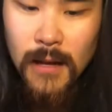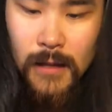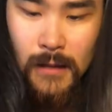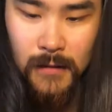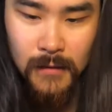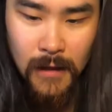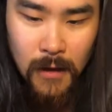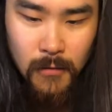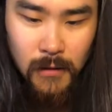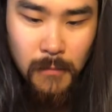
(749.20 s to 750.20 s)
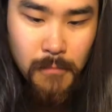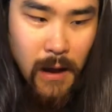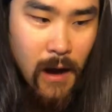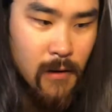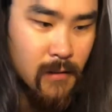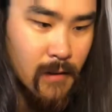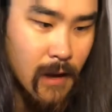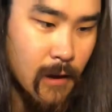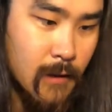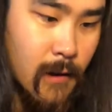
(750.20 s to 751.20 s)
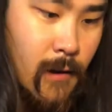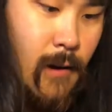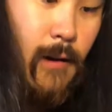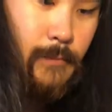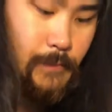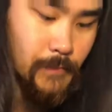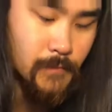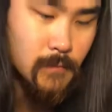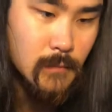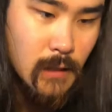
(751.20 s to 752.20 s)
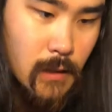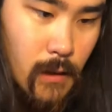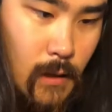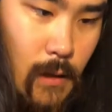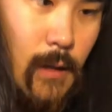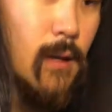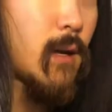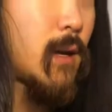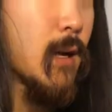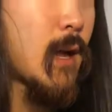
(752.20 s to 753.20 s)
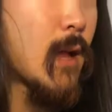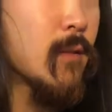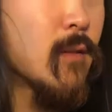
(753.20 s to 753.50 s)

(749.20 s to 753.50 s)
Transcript: out of this now and compare, see how they are. I got